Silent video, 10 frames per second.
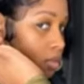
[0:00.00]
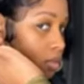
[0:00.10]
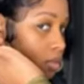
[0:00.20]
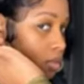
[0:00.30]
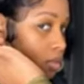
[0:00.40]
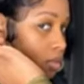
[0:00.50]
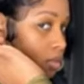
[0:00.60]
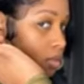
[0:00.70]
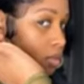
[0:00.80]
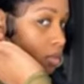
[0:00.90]

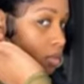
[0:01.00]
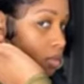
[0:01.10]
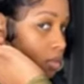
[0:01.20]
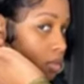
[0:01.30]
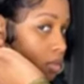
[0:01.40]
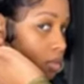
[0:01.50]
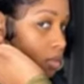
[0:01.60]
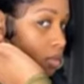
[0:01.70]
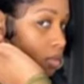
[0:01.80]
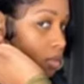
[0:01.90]

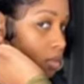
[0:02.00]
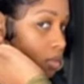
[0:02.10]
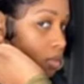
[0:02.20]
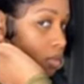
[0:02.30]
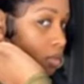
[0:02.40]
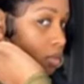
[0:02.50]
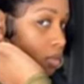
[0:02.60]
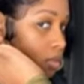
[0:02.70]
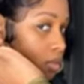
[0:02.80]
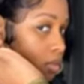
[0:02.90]

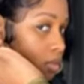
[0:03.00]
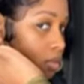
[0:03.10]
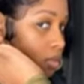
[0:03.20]
[no speech]